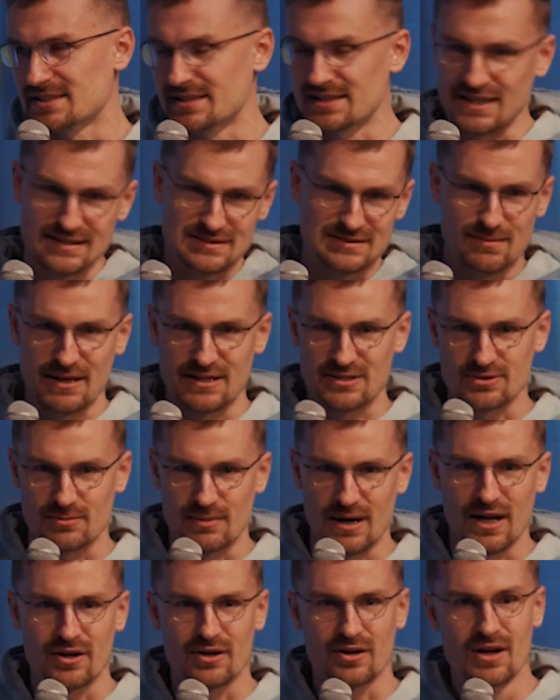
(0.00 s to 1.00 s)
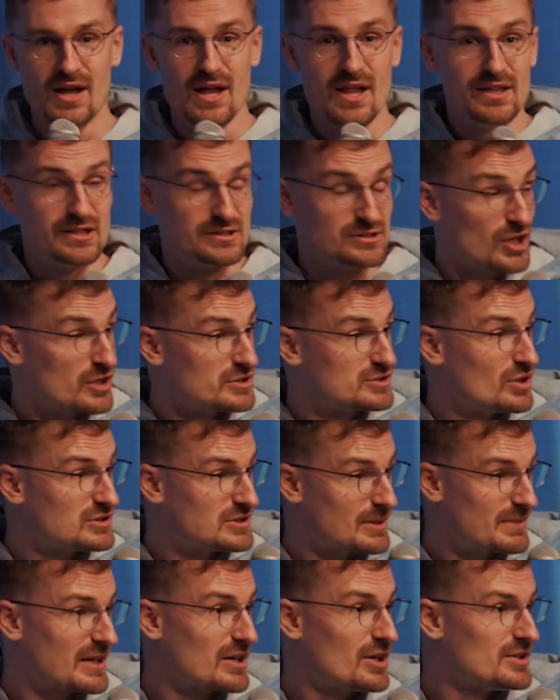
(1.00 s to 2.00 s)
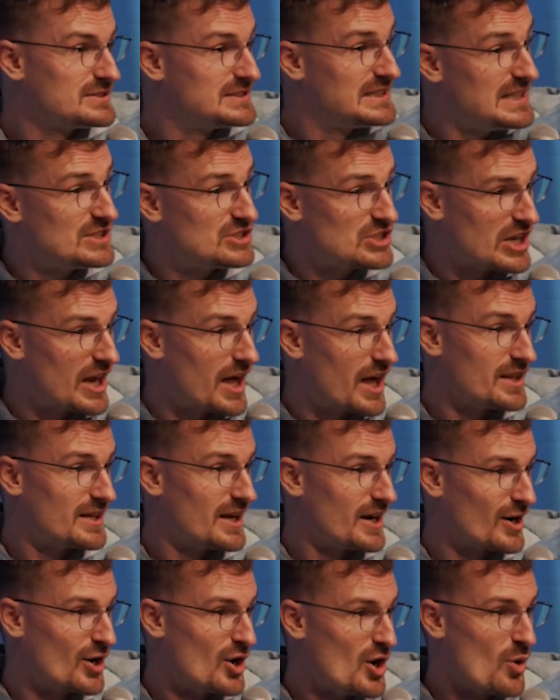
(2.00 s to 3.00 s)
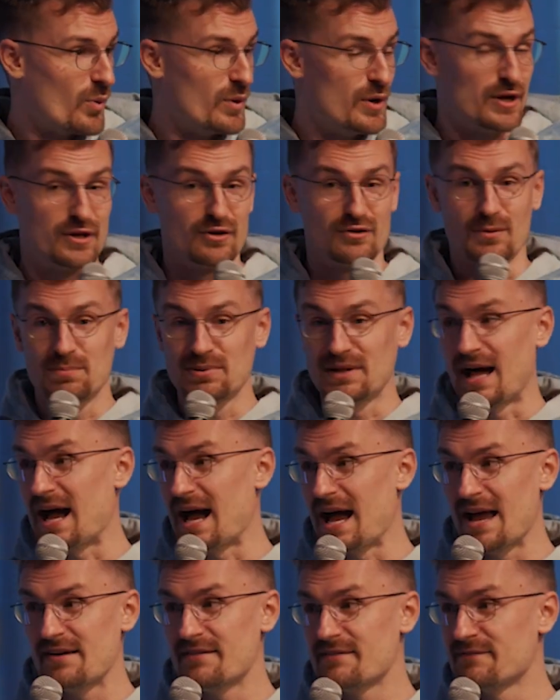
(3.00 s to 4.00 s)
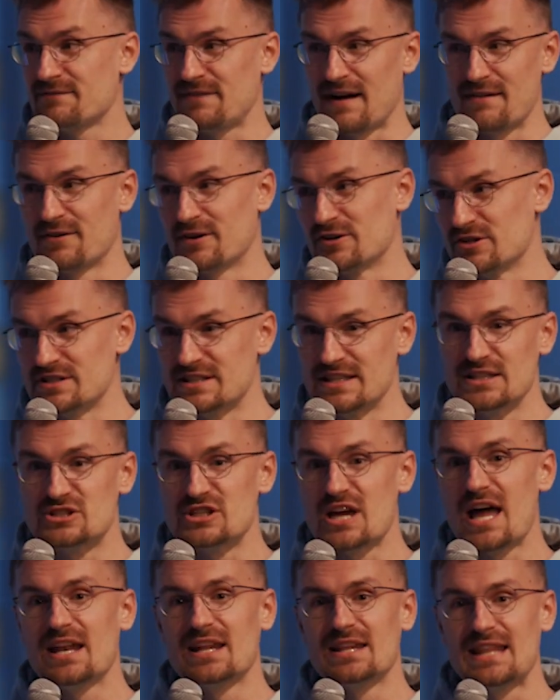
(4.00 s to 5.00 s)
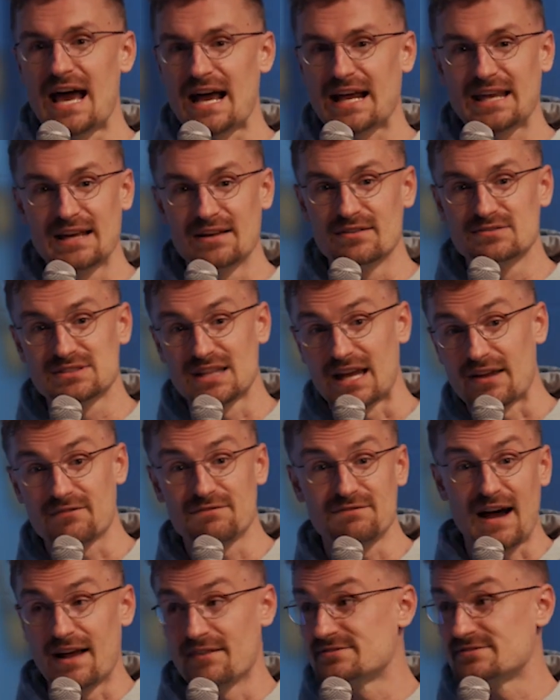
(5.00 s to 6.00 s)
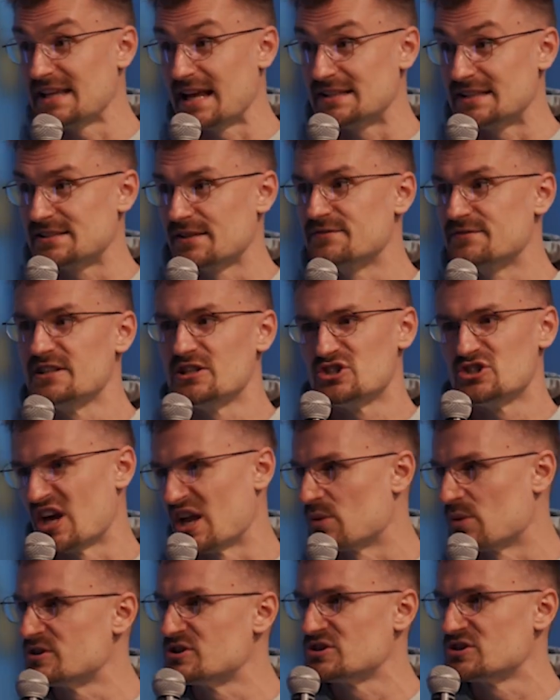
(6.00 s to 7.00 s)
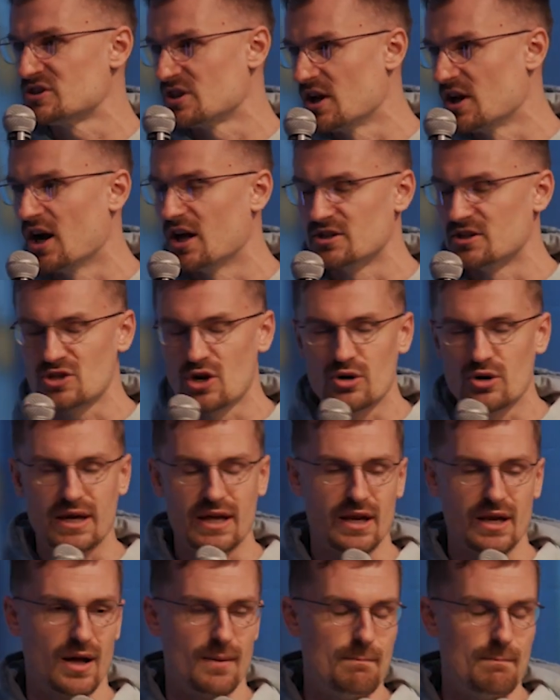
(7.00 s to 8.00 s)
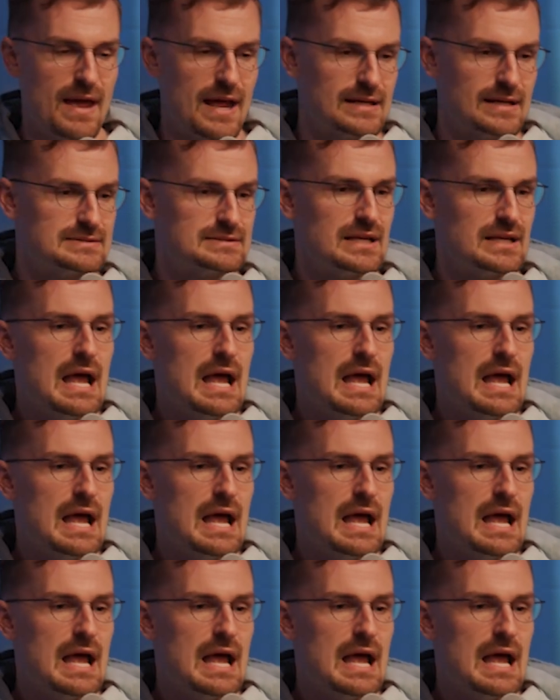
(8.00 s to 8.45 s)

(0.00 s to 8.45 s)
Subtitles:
that's the mental model. There's also something called degen on there where you can reply 500 degen and that gives like 5 cents of degen, which is a token on Base.